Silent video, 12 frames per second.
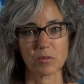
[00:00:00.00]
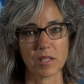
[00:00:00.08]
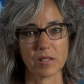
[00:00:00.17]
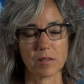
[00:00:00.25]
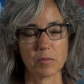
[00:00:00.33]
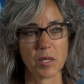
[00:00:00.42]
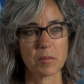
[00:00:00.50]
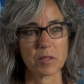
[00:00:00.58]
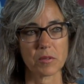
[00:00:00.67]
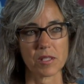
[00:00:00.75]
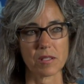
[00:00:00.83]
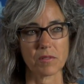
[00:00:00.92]
where the
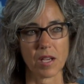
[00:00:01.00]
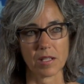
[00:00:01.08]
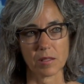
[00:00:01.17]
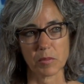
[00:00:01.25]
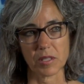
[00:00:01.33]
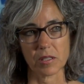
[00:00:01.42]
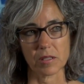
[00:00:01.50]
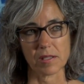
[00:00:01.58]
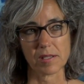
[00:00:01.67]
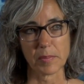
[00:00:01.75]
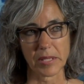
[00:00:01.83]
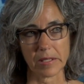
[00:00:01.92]
public was invited but
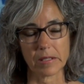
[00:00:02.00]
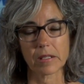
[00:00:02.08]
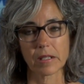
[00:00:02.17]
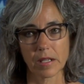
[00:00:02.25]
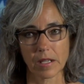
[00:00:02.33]
couldn't speak,